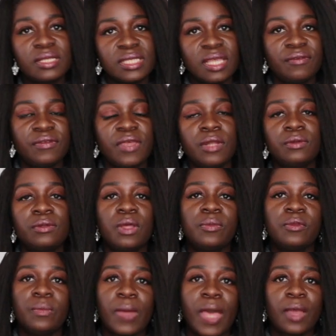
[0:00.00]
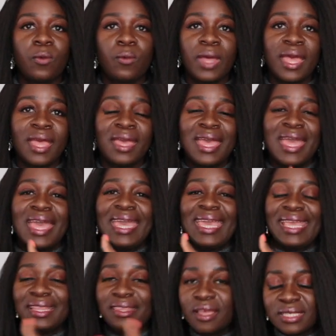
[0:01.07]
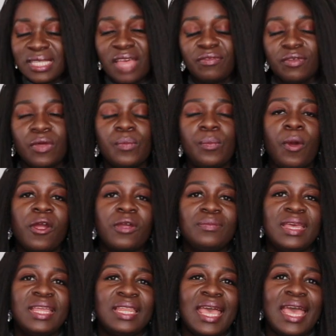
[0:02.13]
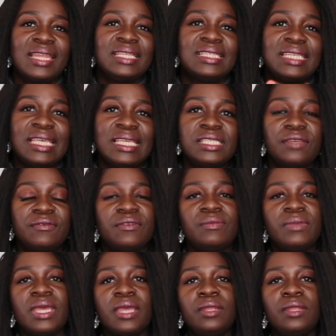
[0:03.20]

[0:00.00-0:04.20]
Saffiano double bag, where it does have a compartment and it's easier for me.